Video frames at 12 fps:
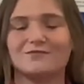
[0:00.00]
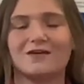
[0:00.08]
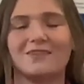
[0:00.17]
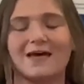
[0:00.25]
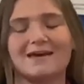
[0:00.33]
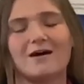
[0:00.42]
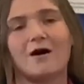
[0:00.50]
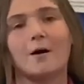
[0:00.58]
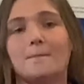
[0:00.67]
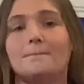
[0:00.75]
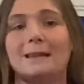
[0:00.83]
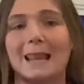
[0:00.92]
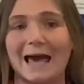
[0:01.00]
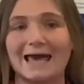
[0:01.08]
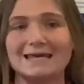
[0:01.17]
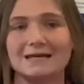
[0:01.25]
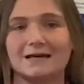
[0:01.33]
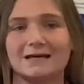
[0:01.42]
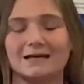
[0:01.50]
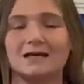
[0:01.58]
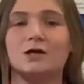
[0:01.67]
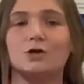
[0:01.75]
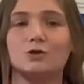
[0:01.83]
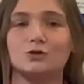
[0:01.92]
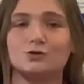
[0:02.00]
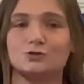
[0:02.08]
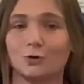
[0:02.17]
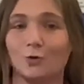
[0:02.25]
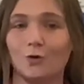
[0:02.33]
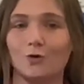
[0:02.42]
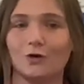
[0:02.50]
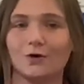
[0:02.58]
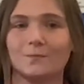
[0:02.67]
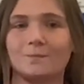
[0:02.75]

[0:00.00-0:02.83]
They are play, talk,